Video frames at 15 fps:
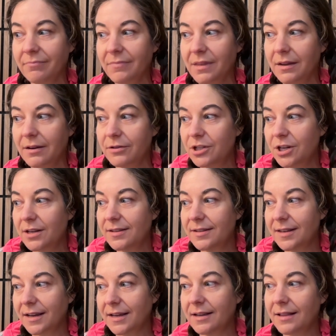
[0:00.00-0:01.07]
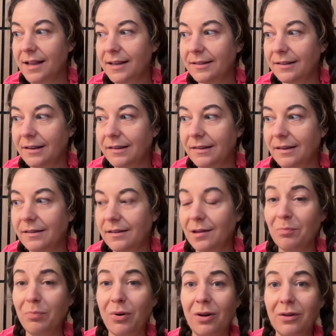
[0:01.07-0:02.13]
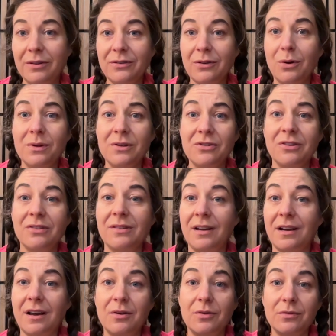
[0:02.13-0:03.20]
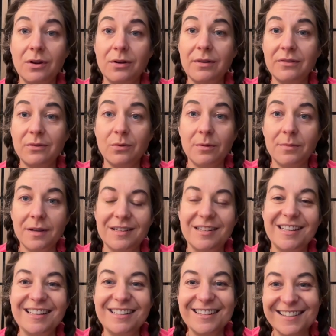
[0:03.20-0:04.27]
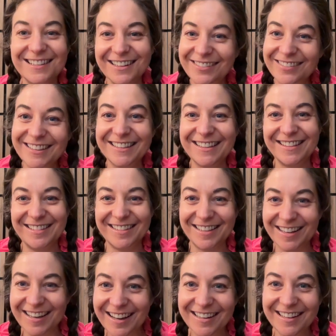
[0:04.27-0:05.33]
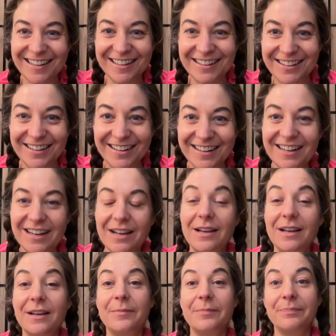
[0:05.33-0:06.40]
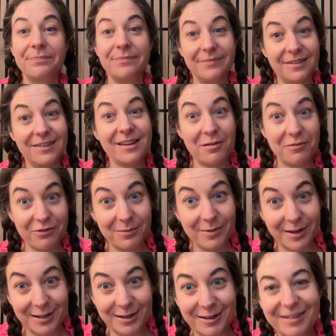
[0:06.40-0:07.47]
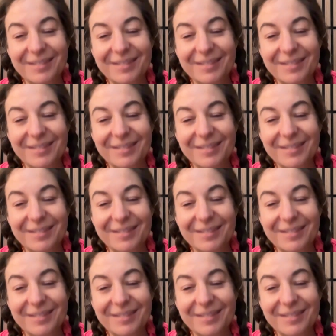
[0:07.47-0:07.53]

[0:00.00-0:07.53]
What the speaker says: They're just second-class citizens, and Paul is always just like, I don't know this woman. He just always is denying her. Sound familiar?